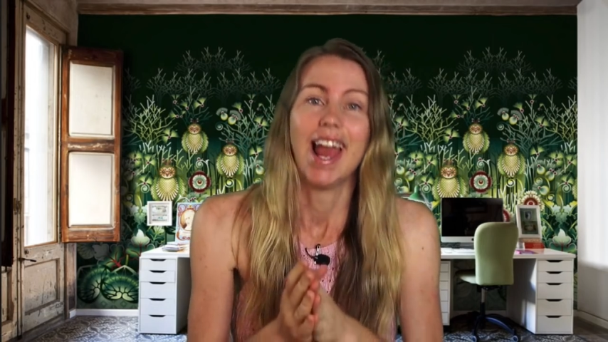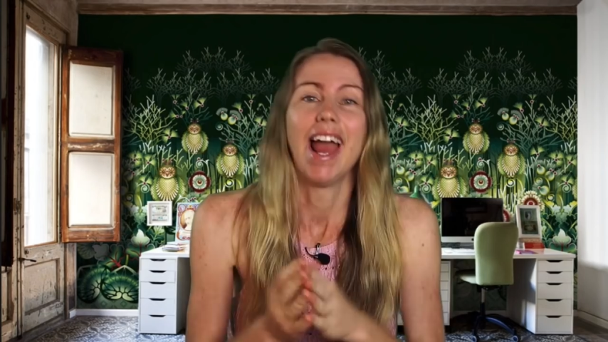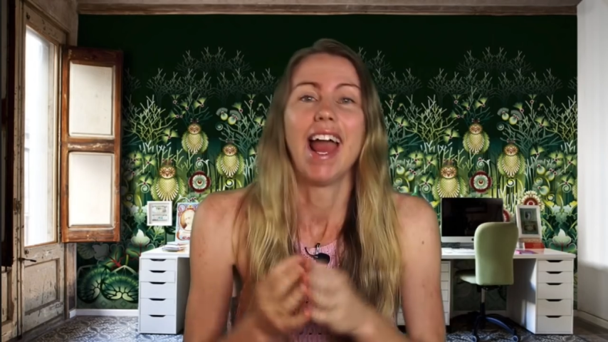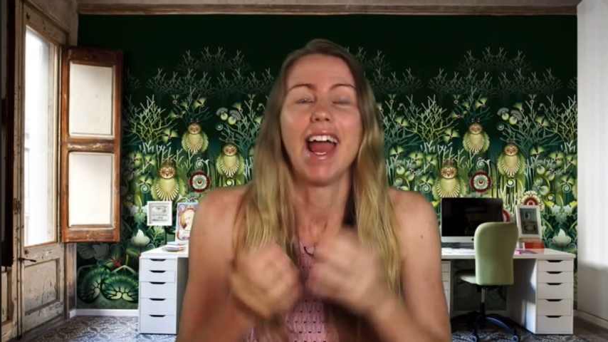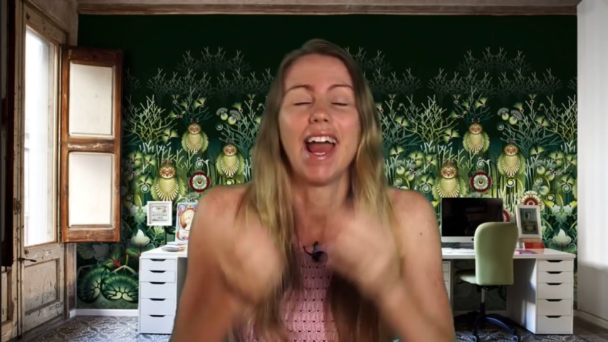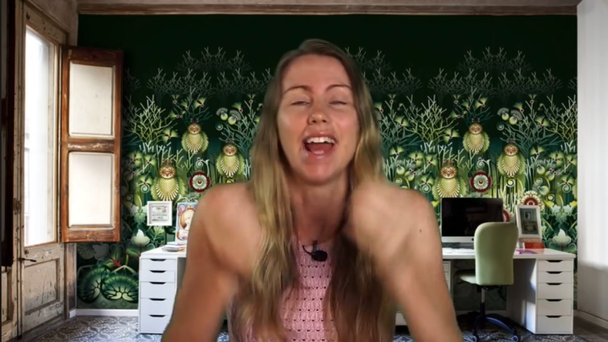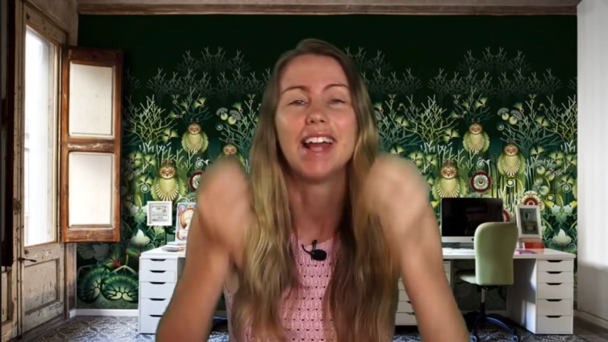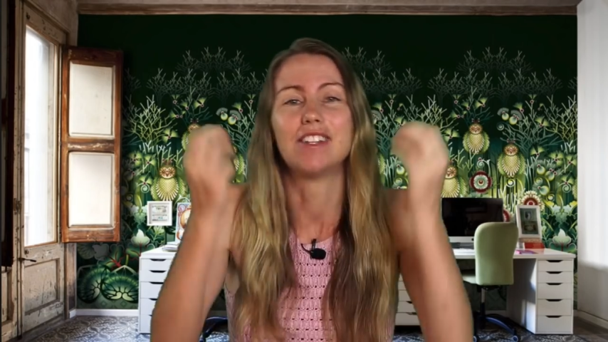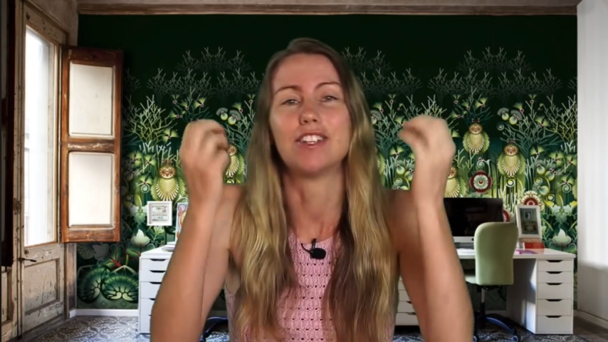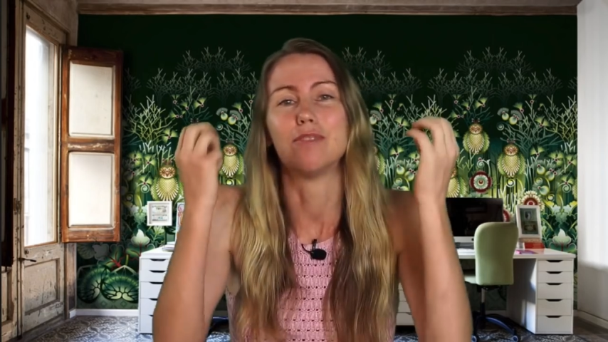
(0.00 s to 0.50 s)

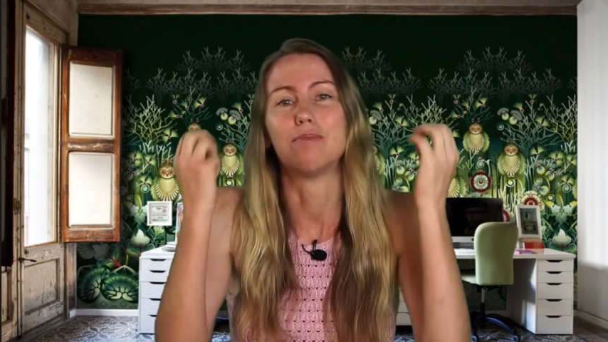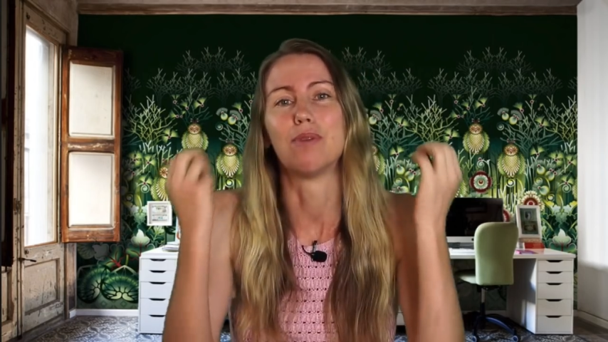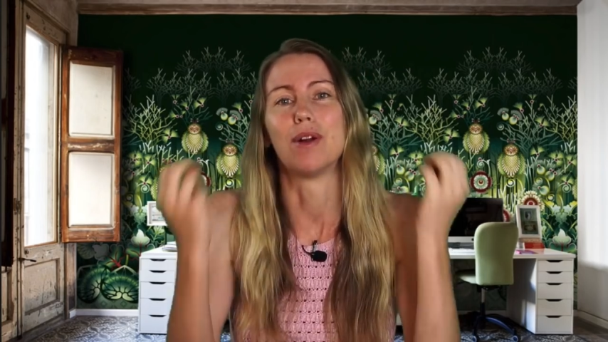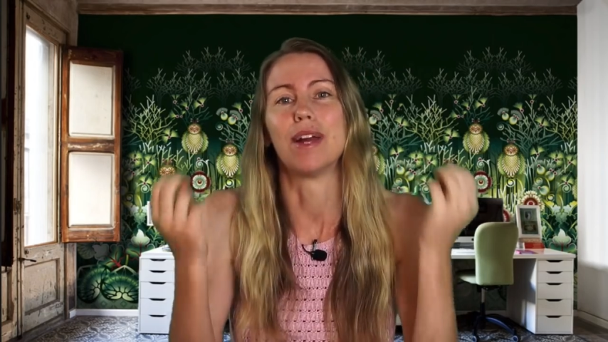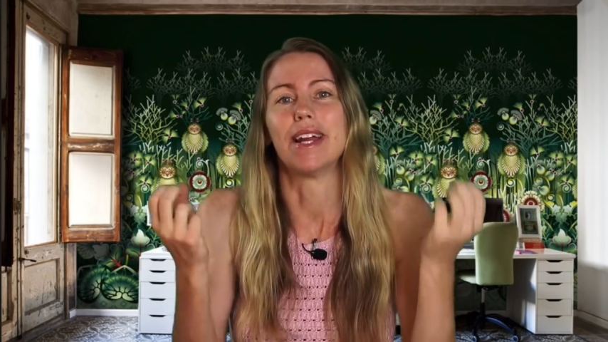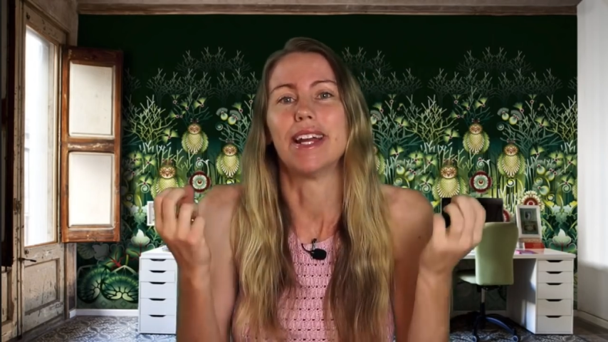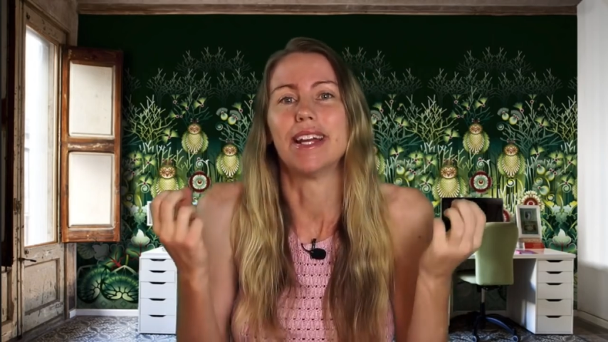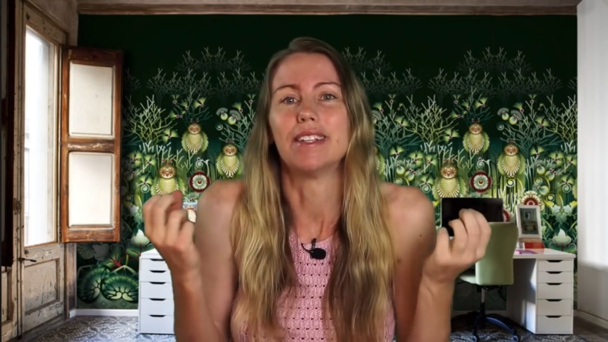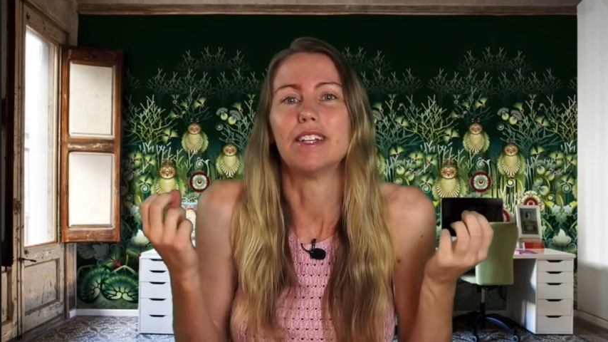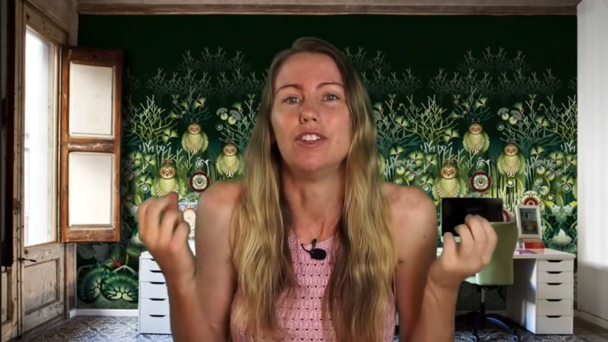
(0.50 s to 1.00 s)
And to
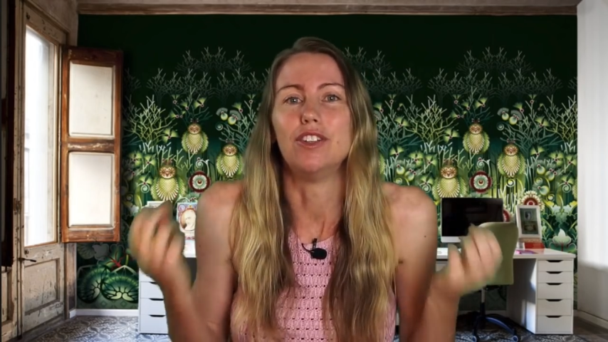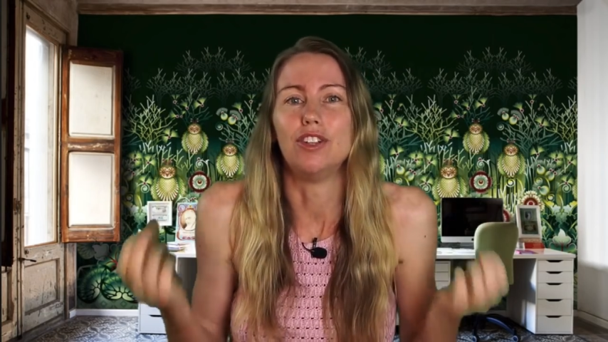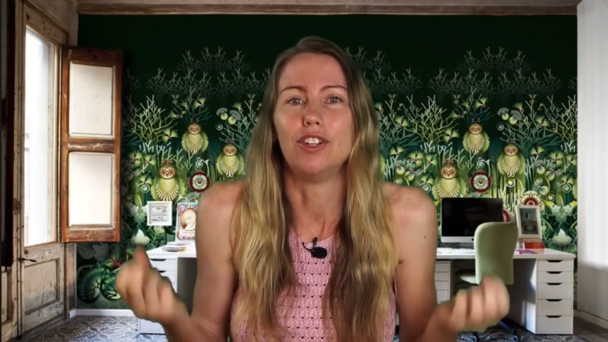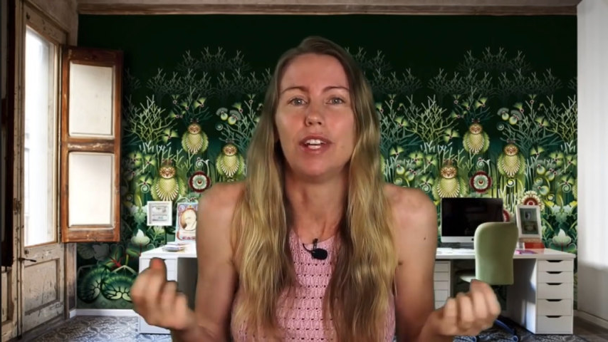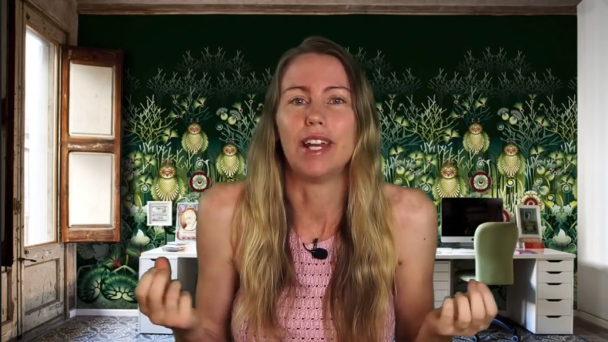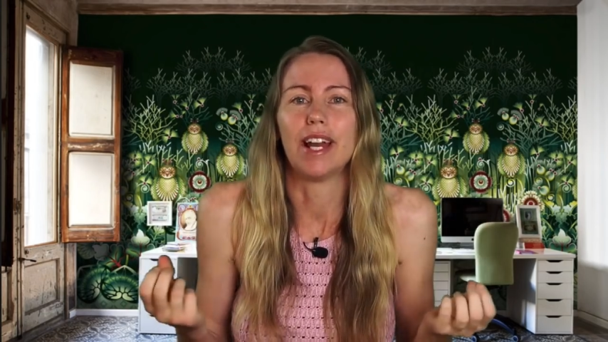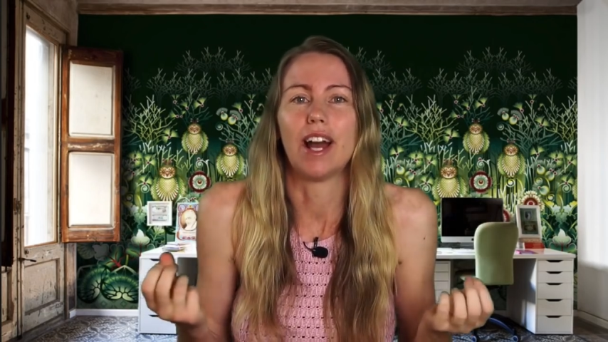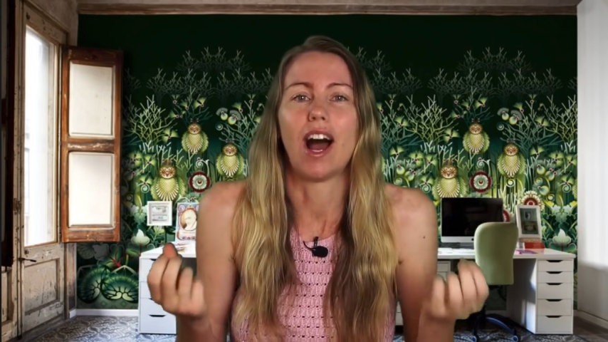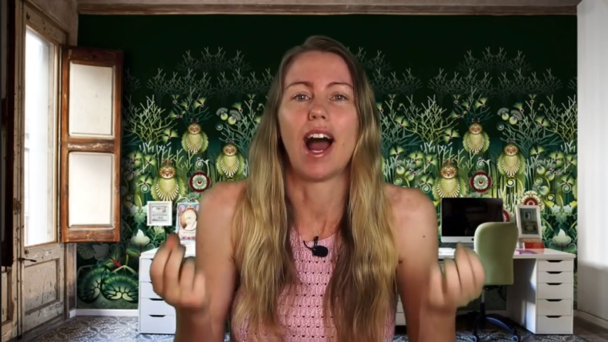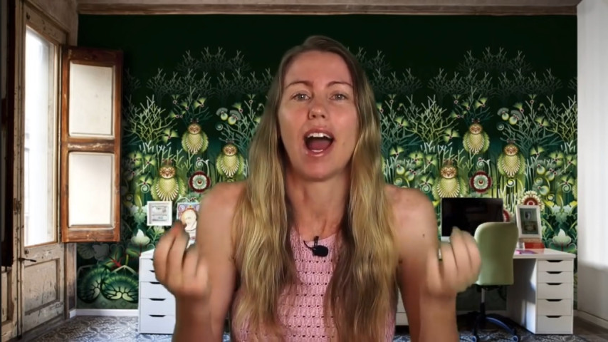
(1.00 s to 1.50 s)
bring in the new year,